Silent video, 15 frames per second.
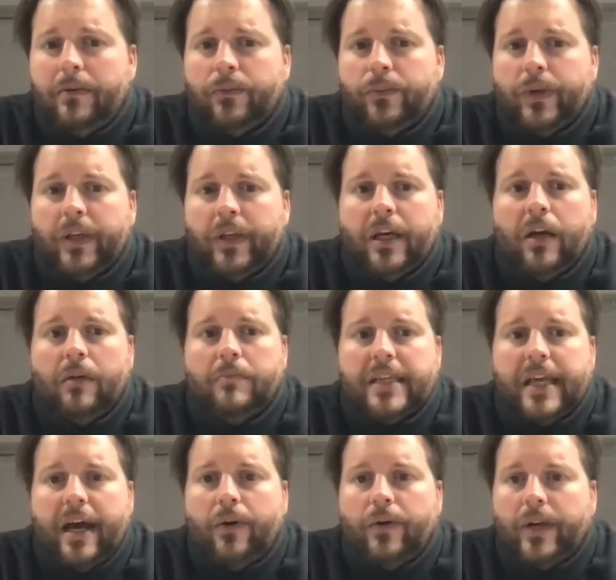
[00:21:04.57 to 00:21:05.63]
really comes
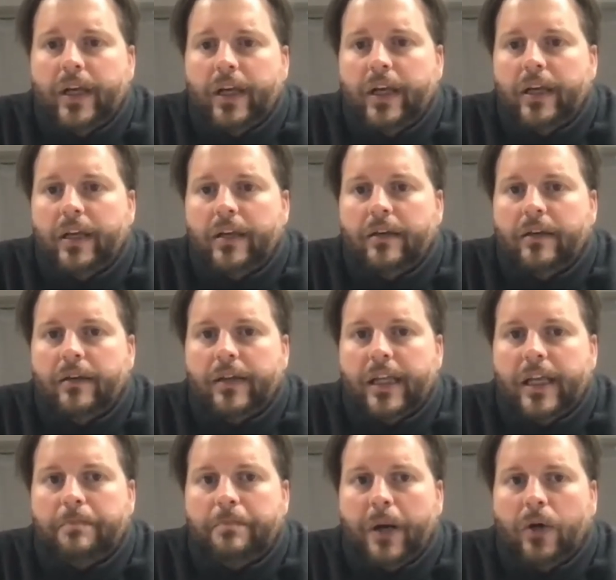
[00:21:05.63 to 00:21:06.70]
out in
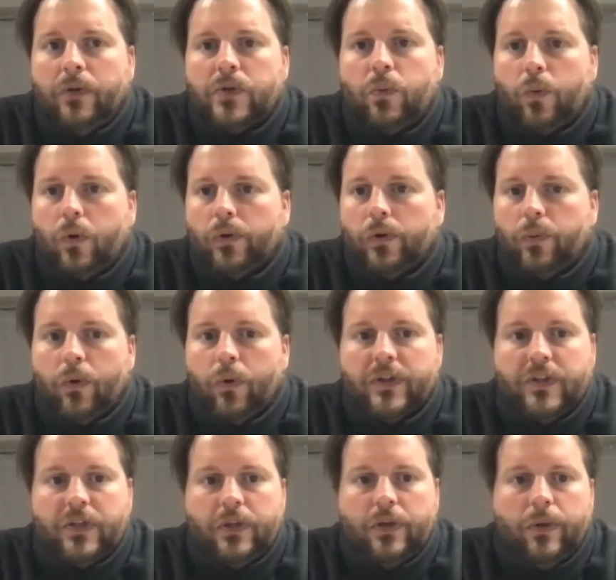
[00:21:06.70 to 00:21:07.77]
the post World War
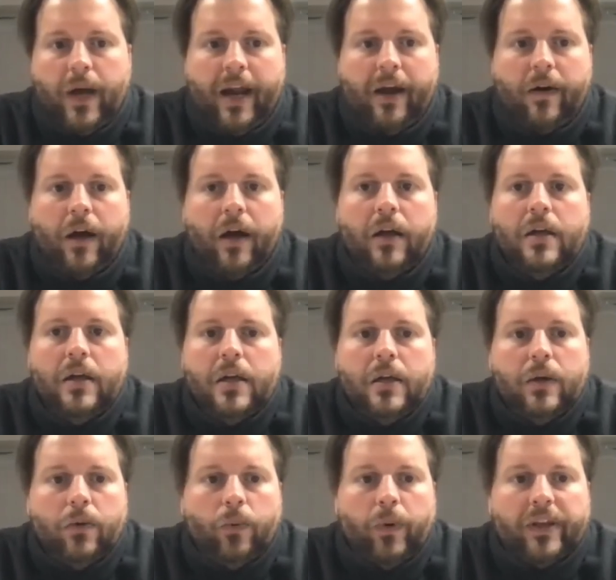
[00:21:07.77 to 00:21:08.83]
II era
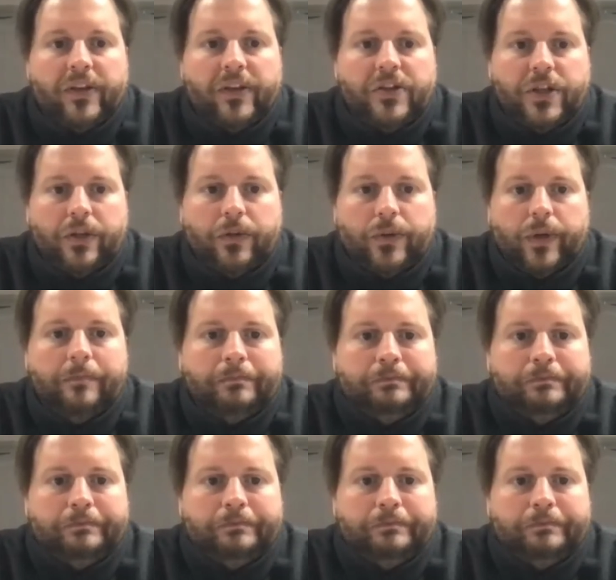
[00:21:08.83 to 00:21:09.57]
with children.